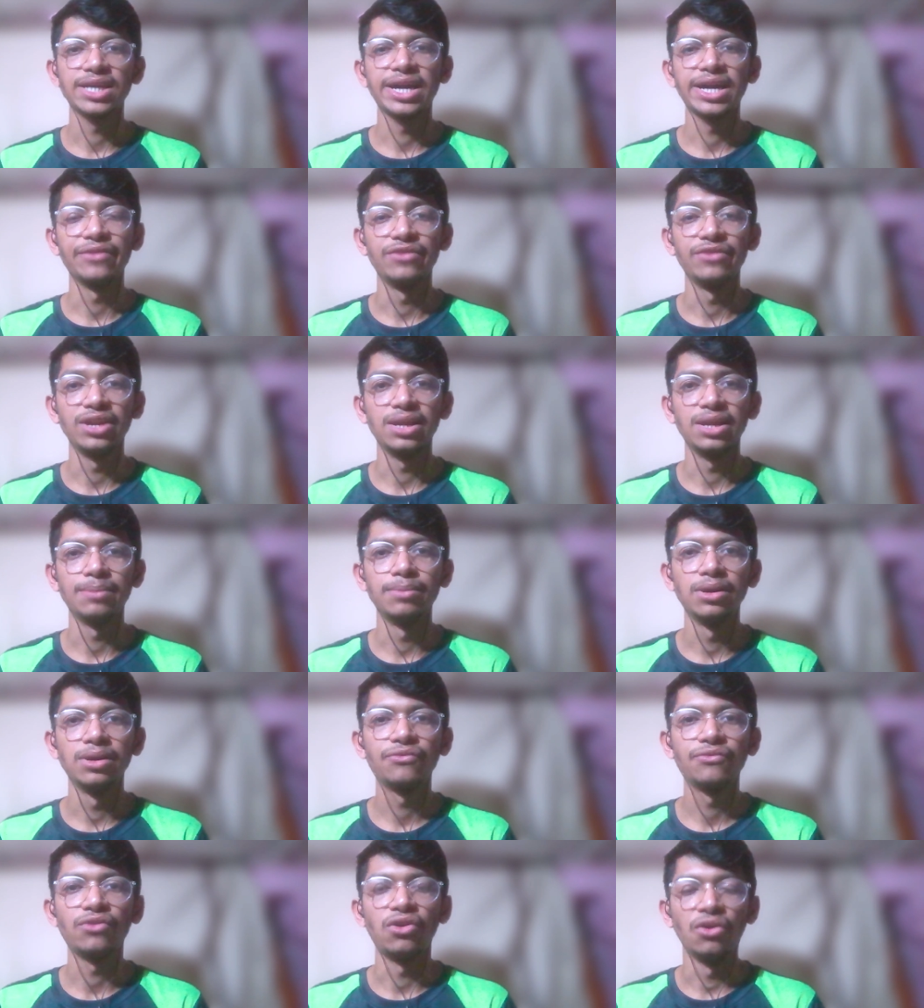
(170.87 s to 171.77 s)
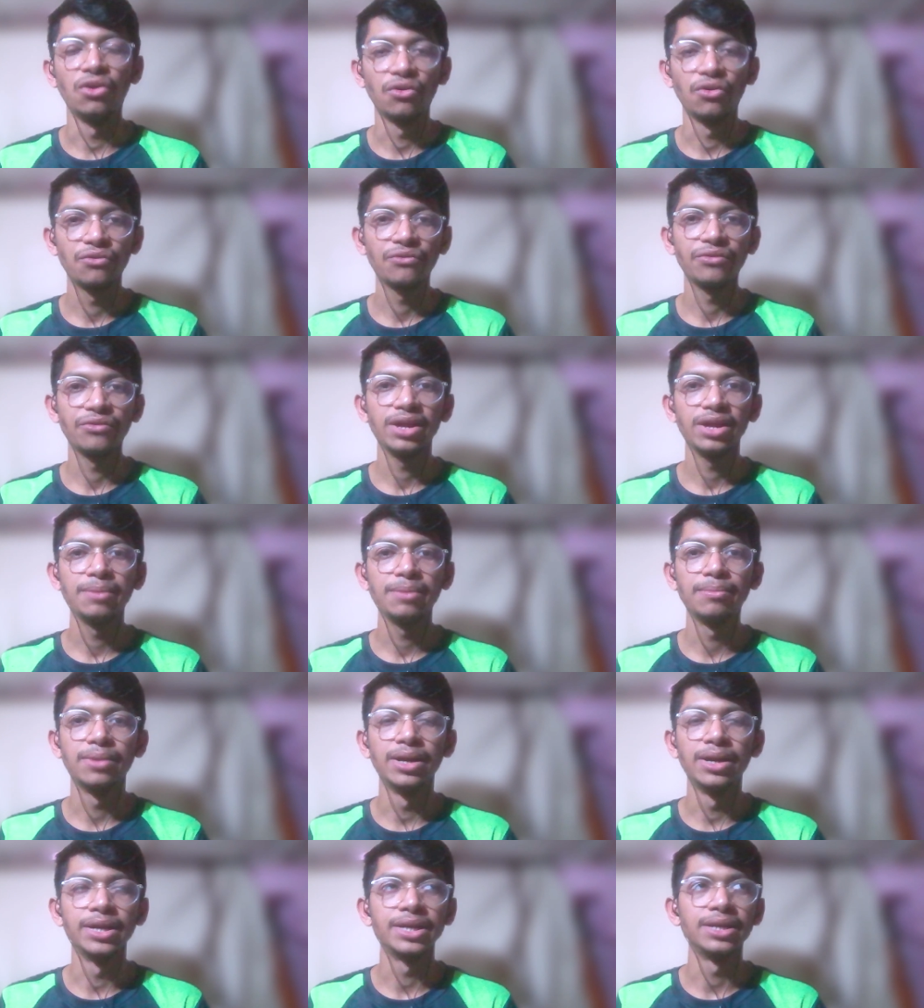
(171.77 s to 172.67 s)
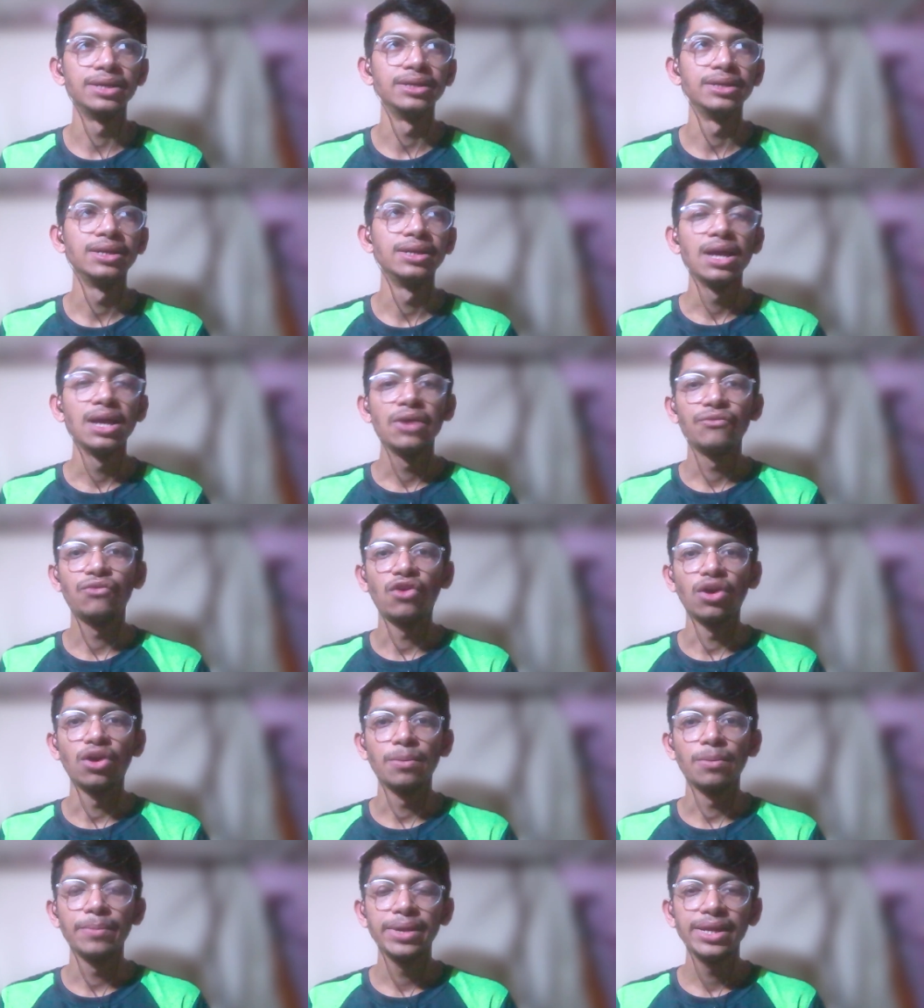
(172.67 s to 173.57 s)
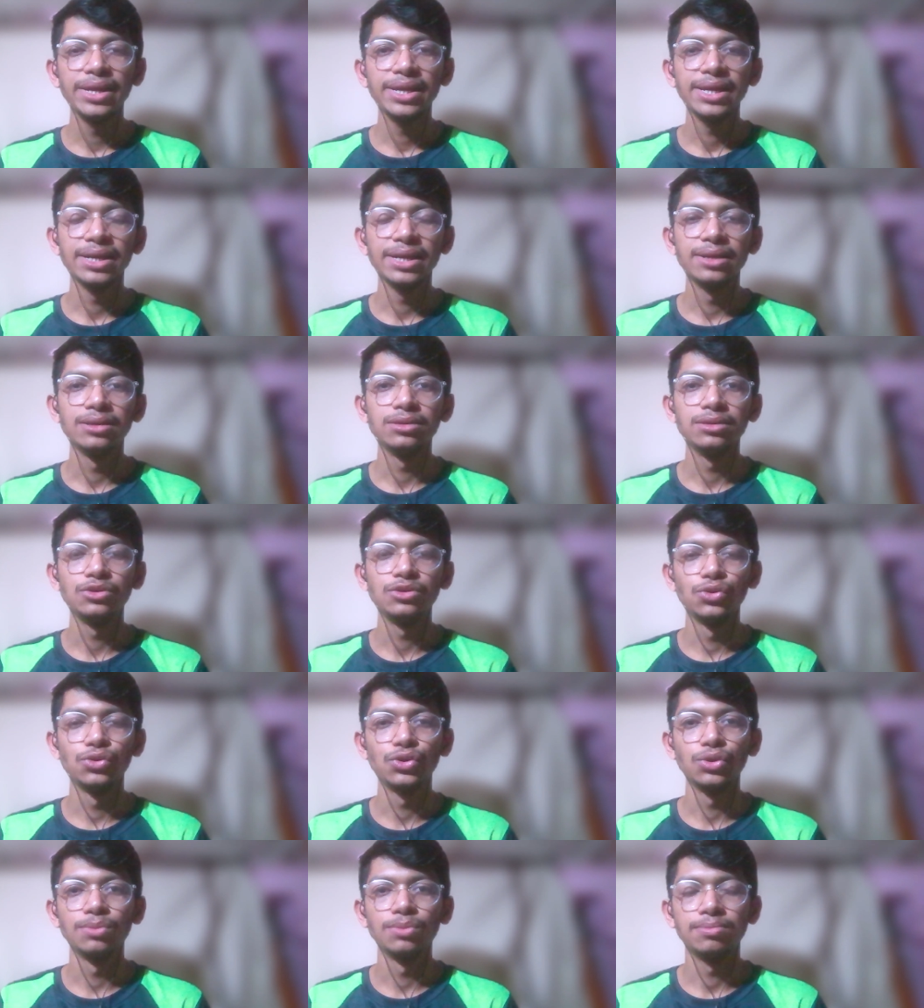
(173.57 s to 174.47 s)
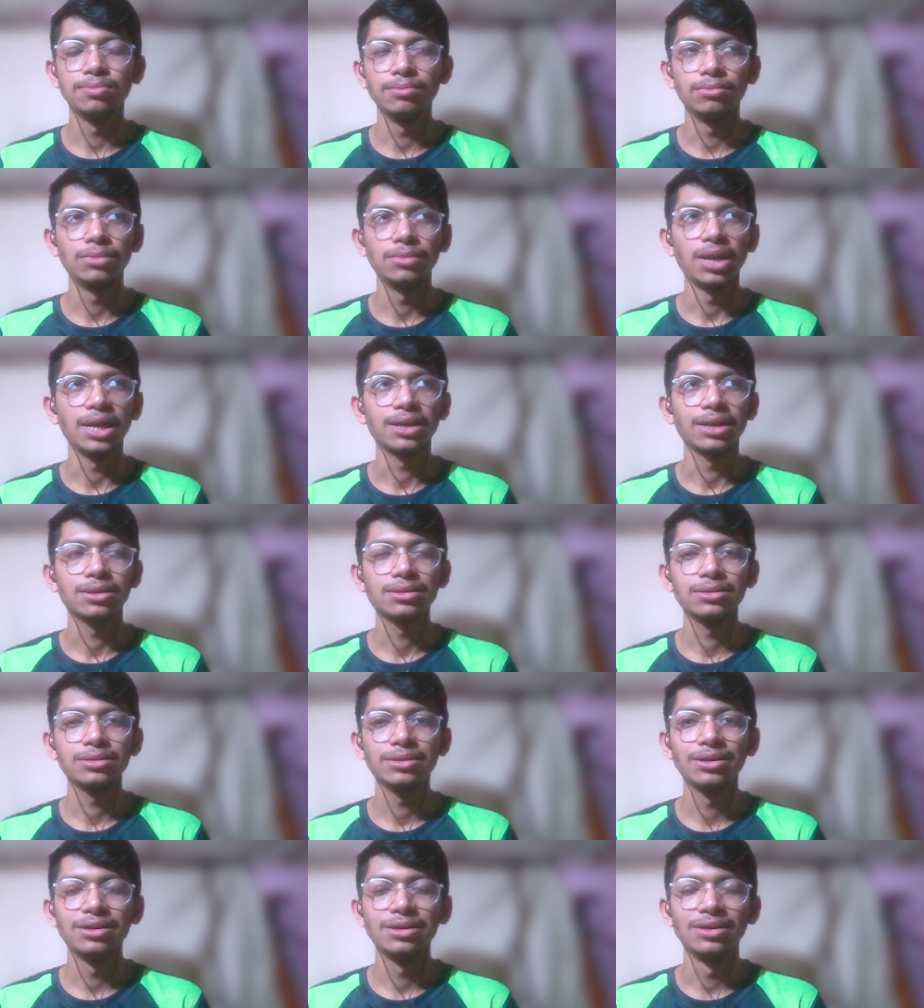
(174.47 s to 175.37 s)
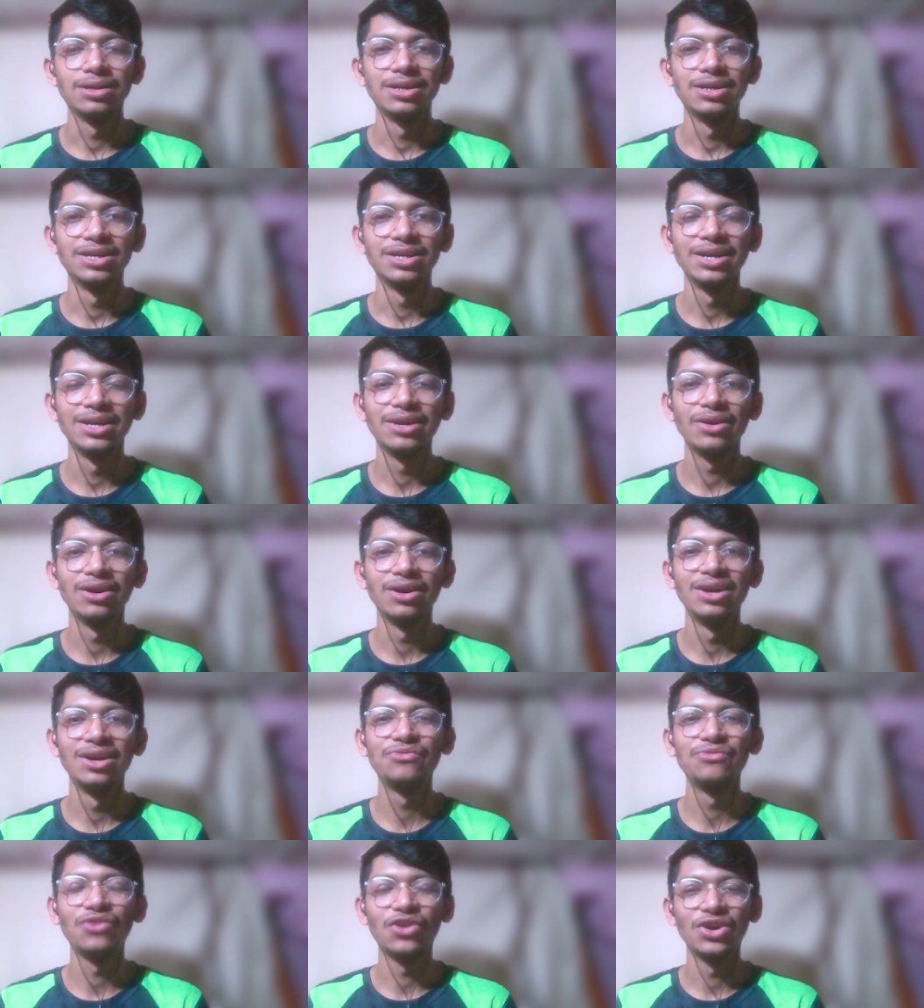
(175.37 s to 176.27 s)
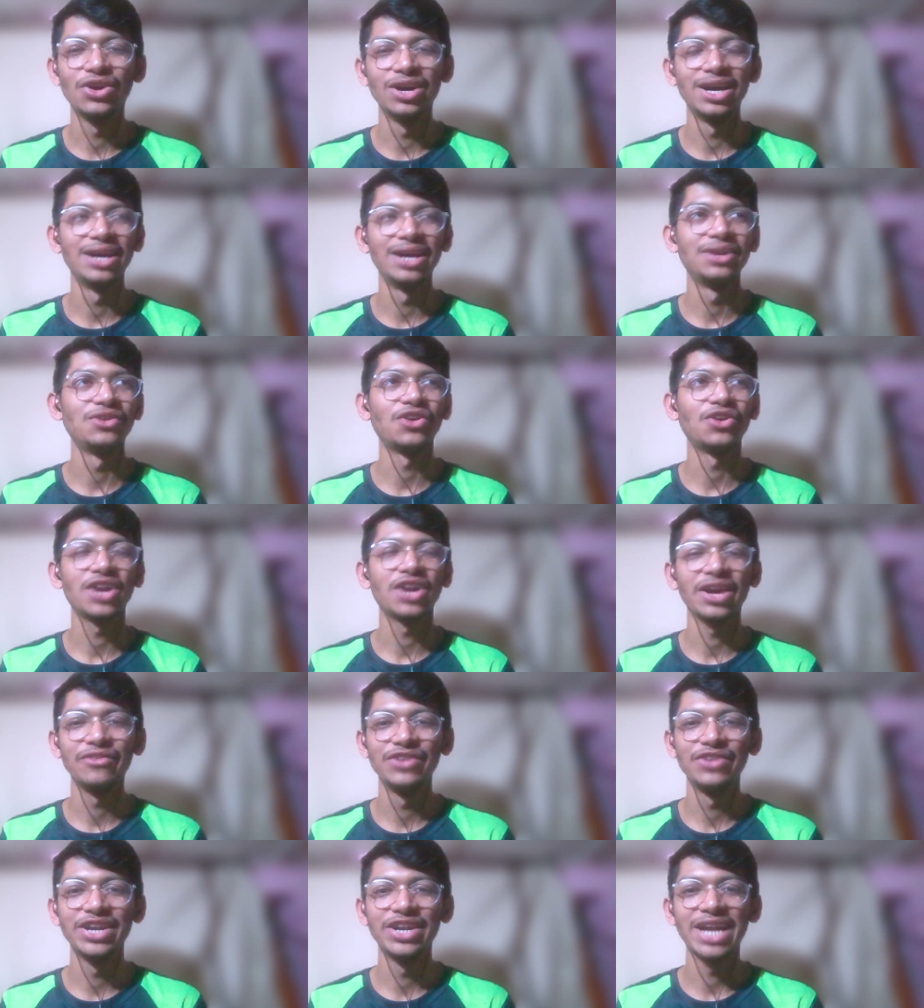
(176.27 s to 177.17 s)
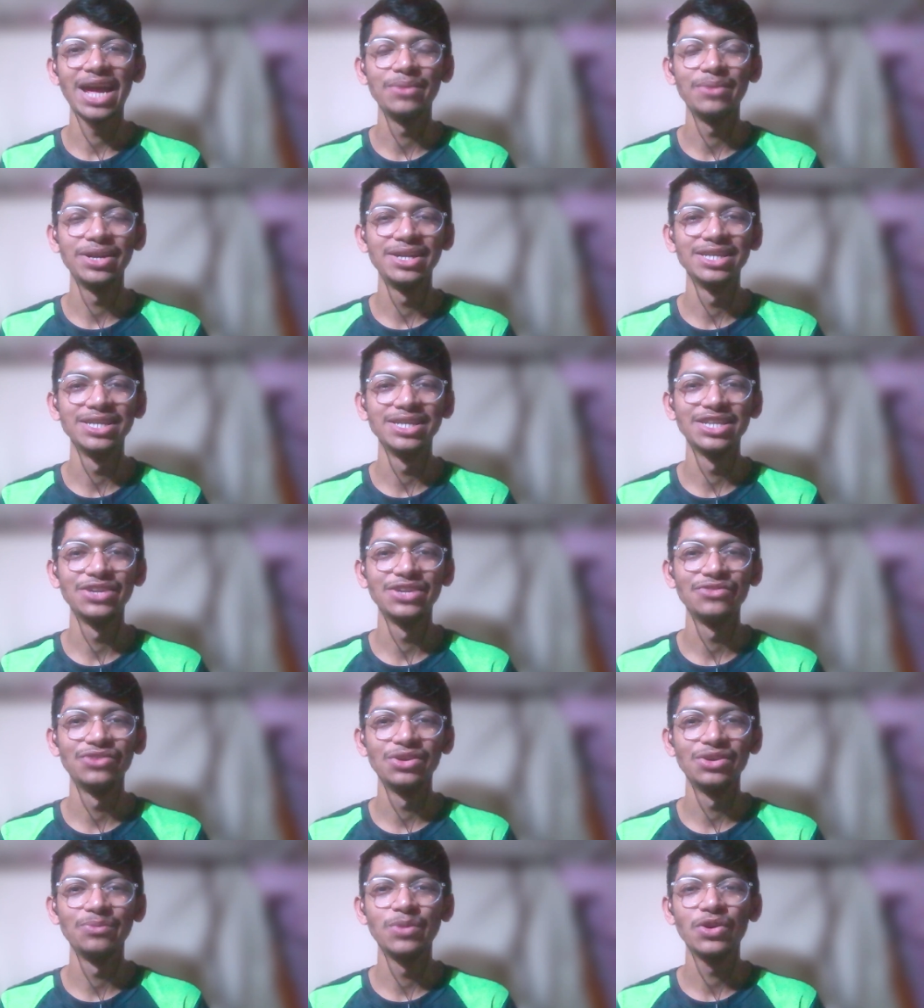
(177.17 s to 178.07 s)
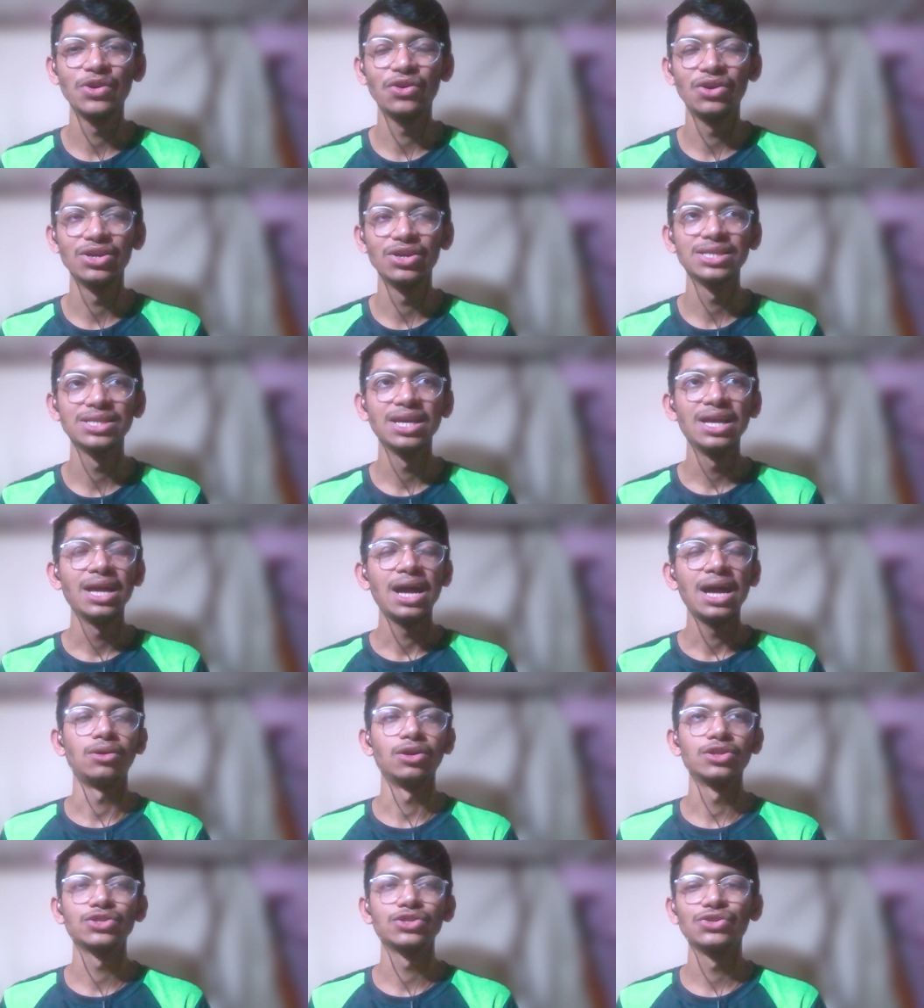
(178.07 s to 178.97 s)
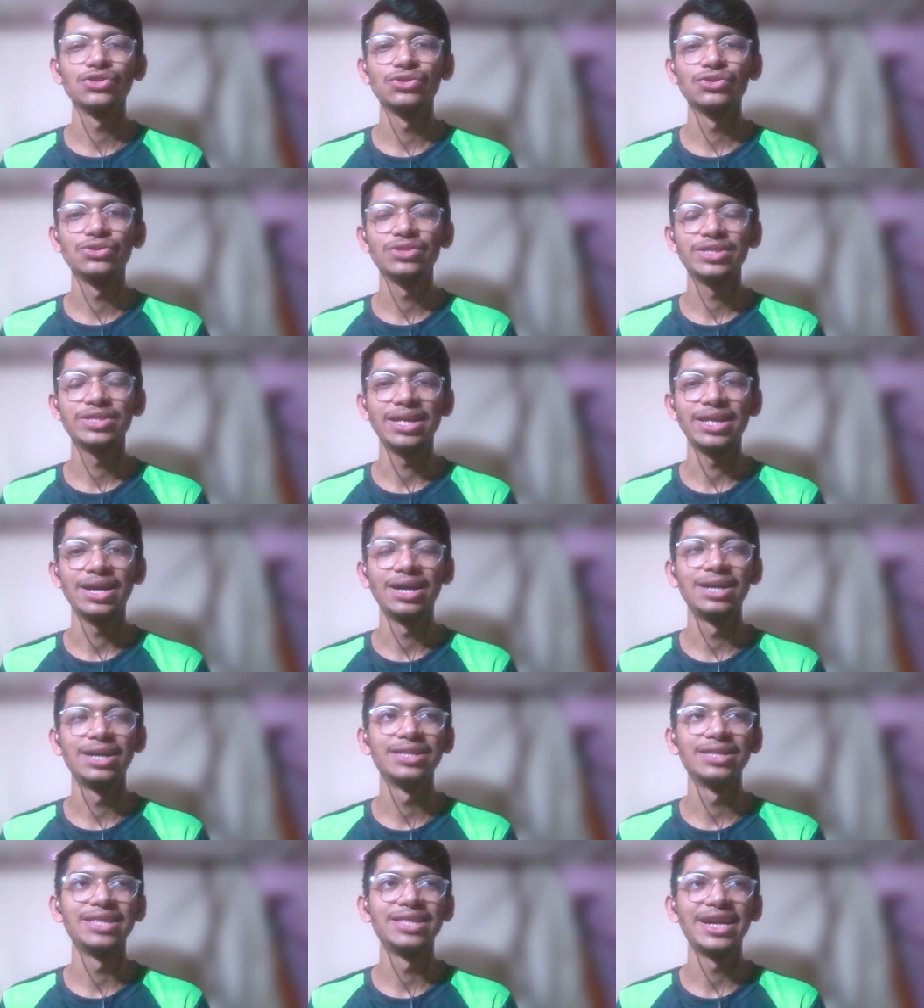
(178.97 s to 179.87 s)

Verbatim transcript: are available for free, but uh, for me, uh, YouTube, like uh, for, uh, not every time it doesn't work, because also uh,